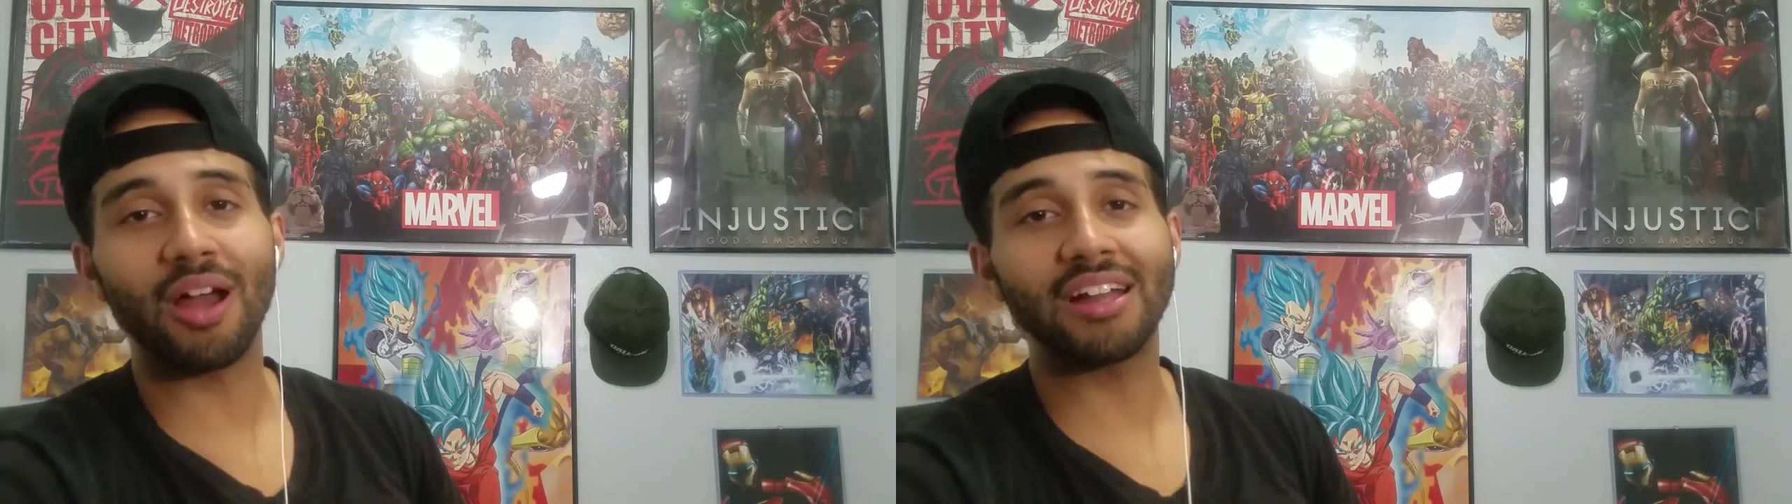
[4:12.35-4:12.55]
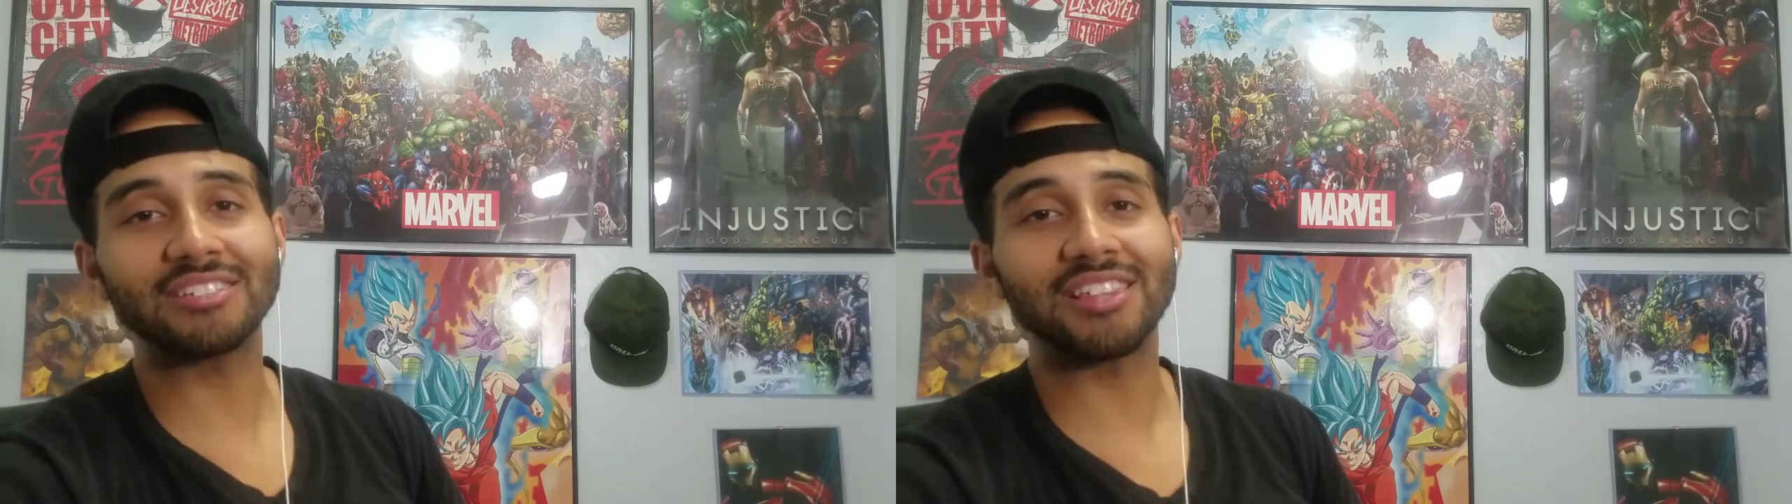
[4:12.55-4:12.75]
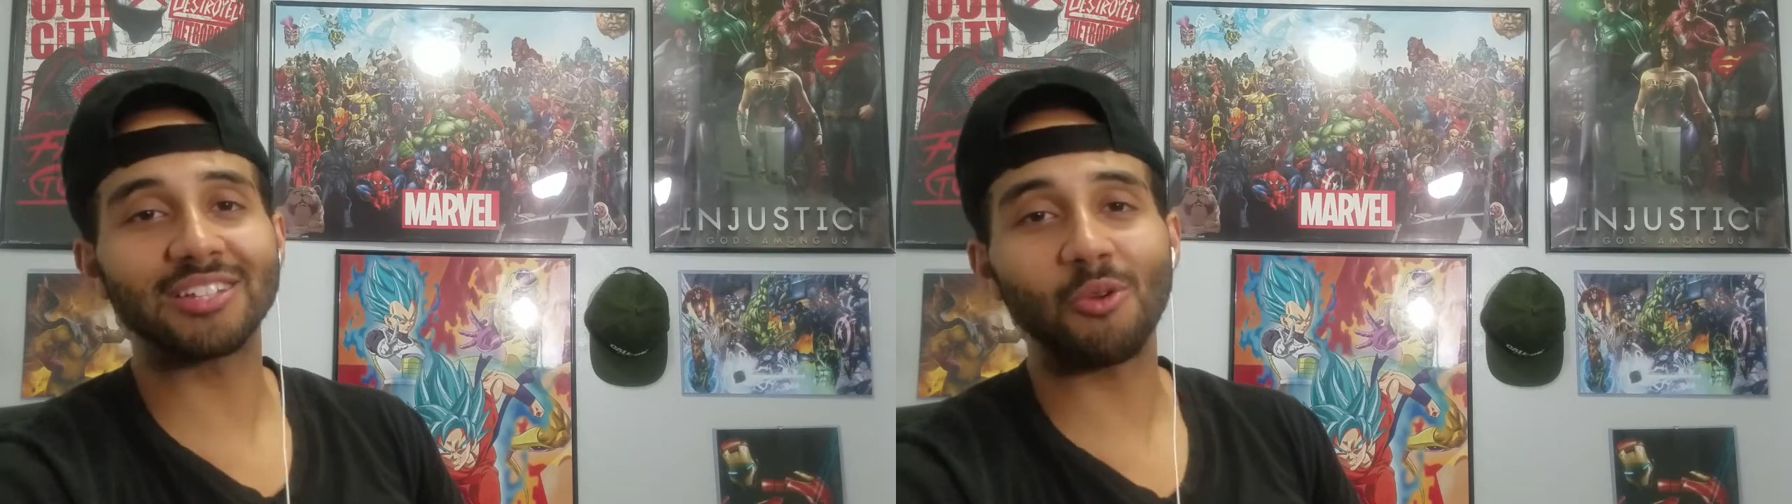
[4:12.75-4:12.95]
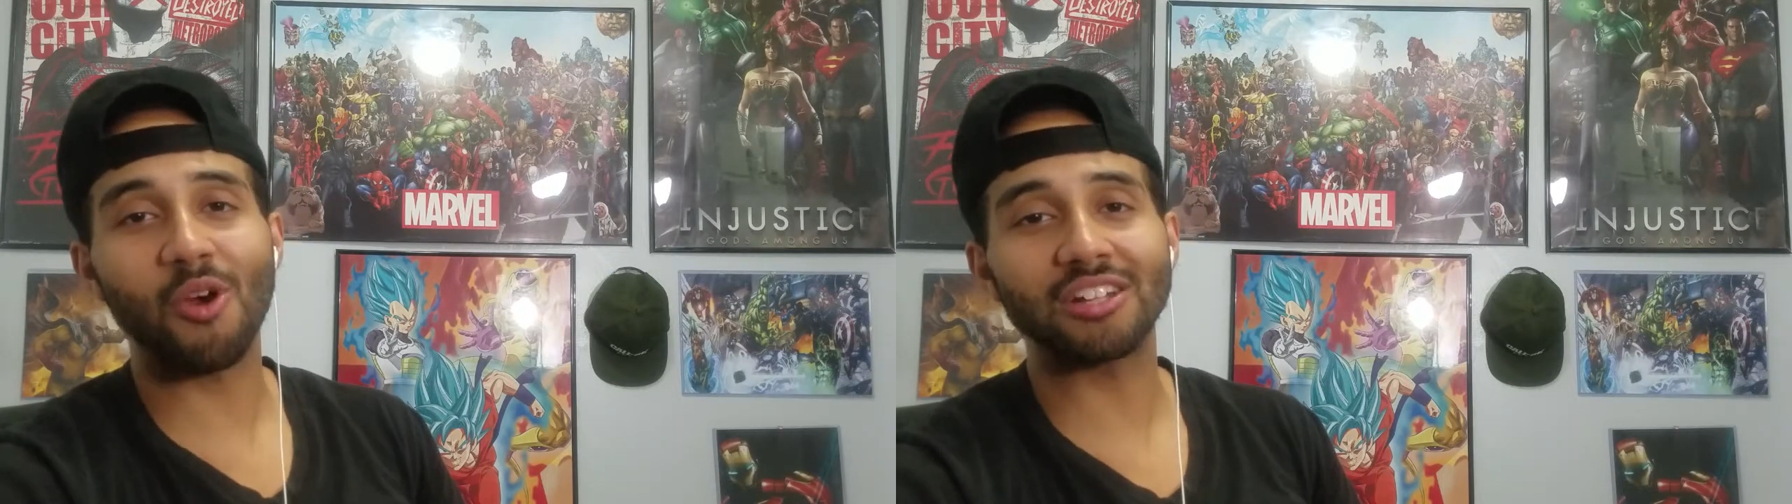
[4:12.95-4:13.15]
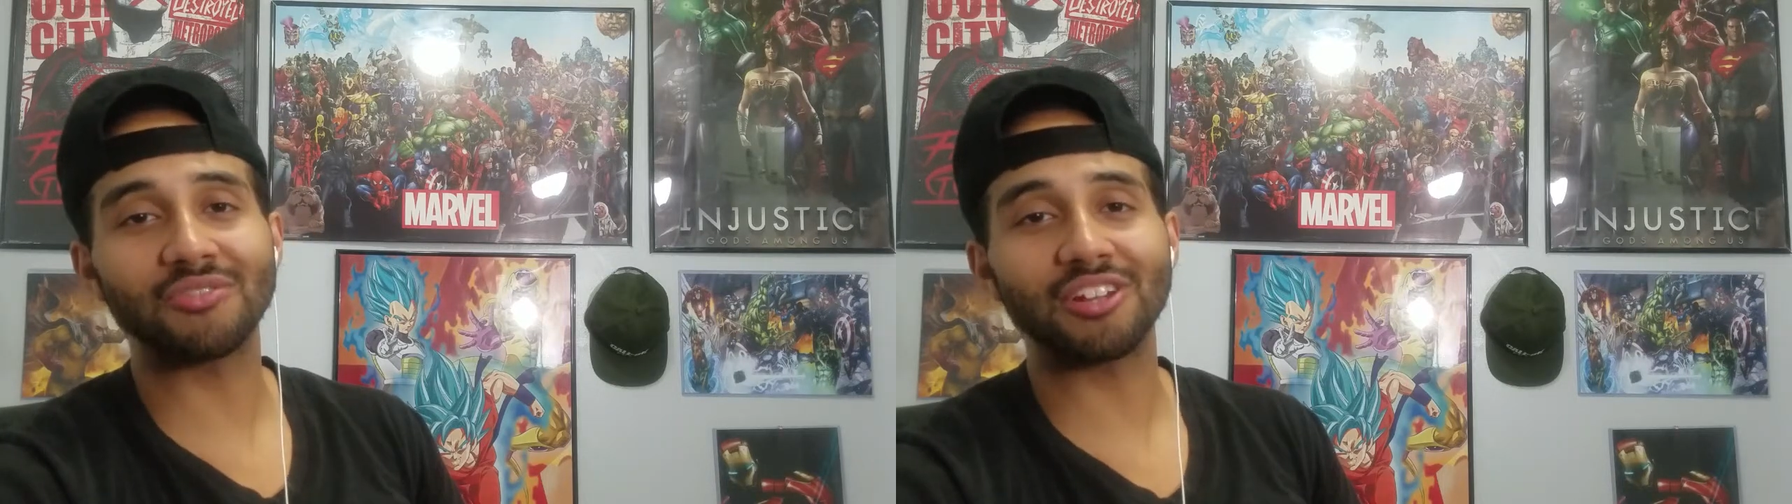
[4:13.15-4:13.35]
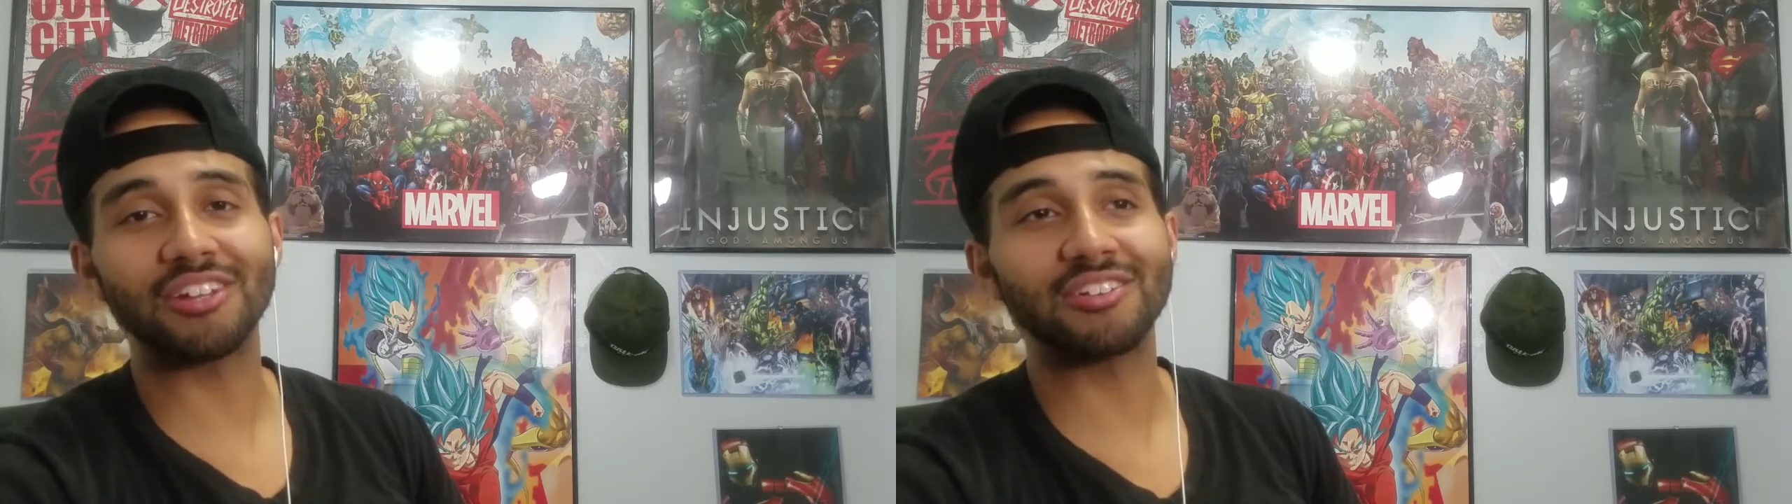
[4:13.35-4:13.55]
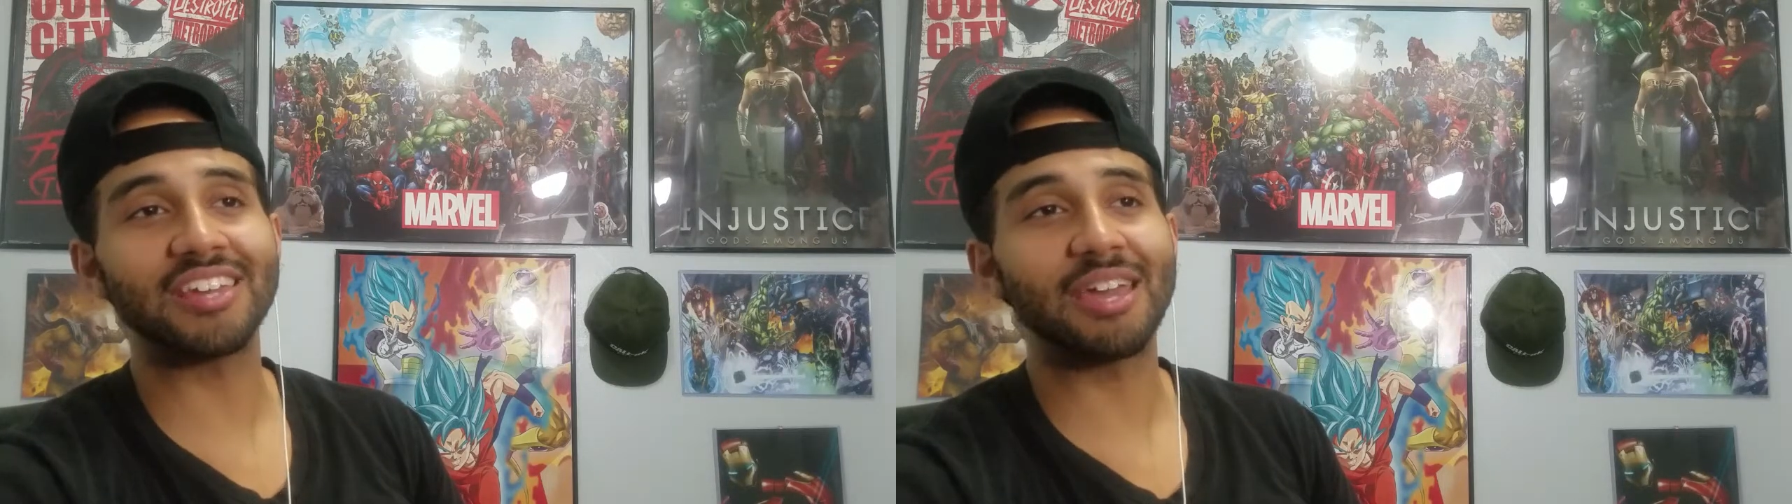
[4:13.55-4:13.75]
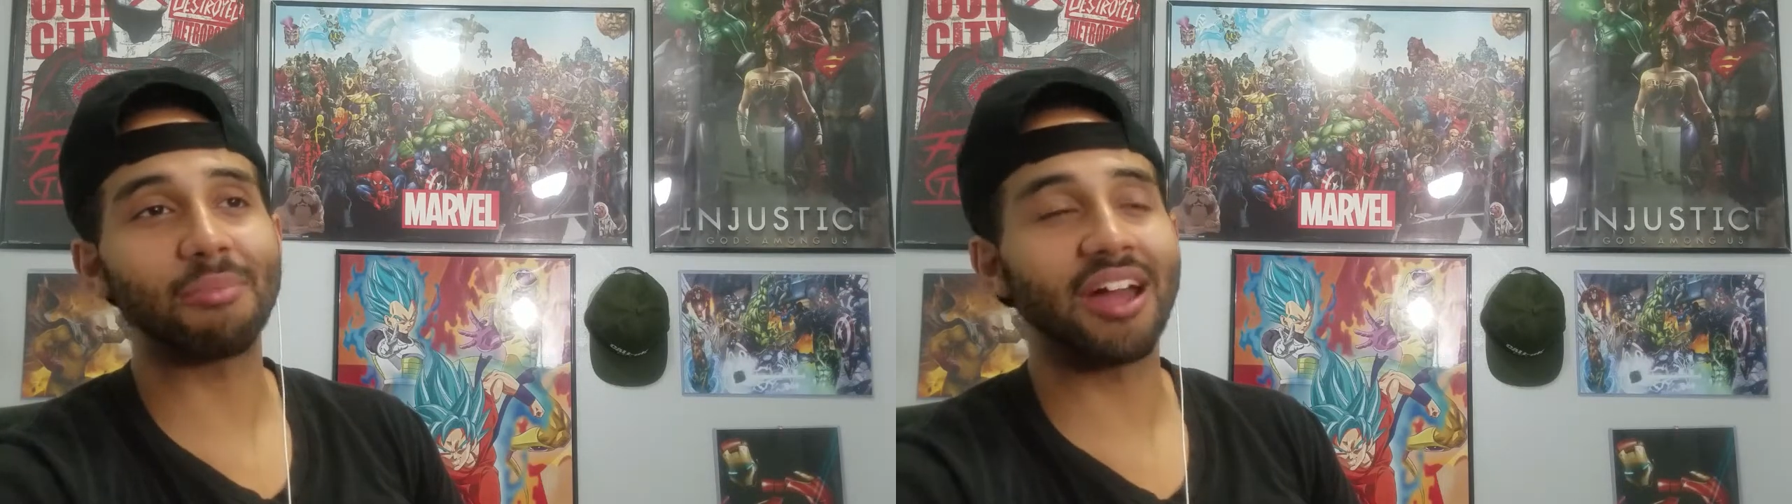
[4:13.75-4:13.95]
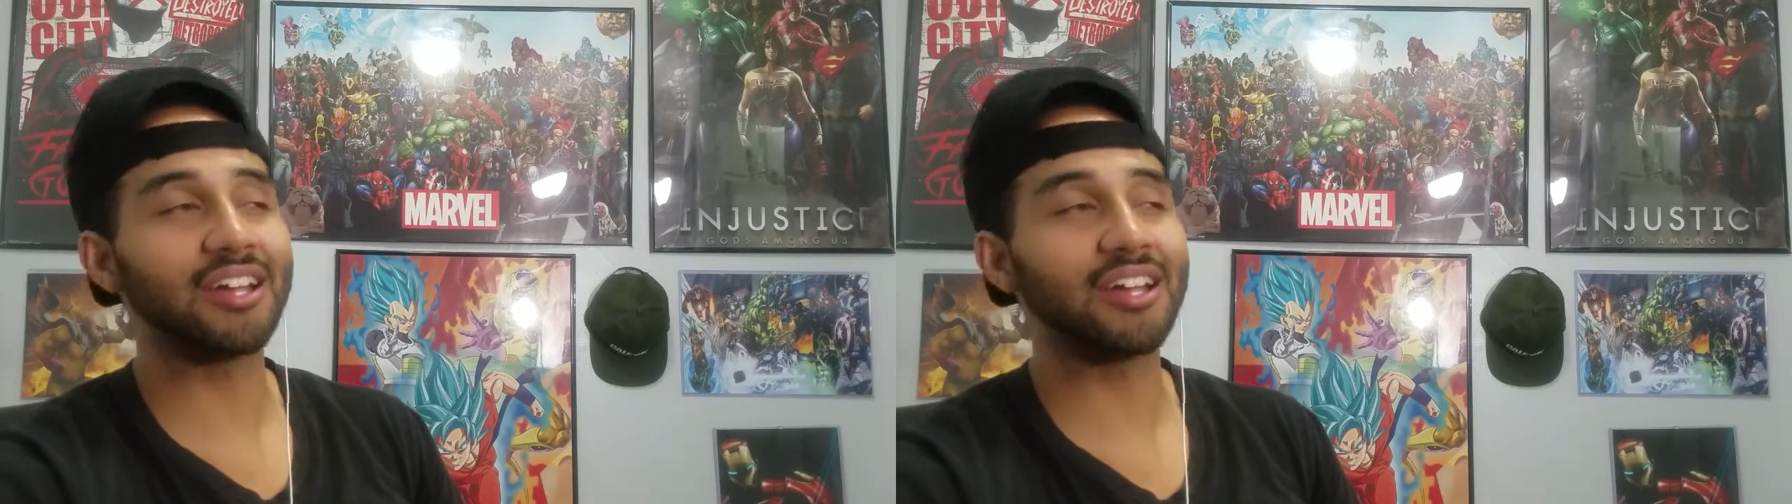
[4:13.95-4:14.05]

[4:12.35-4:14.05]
I, I, just like to watch for entertainment.